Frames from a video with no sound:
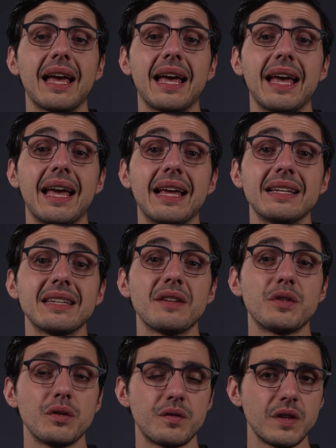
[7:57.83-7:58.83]
and
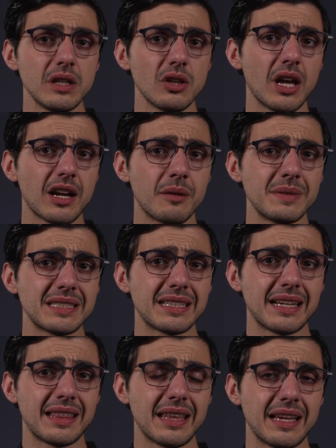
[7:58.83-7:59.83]
if you feel like I missed
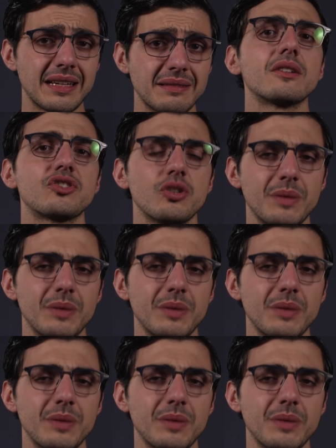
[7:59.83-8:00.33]
anything, shoot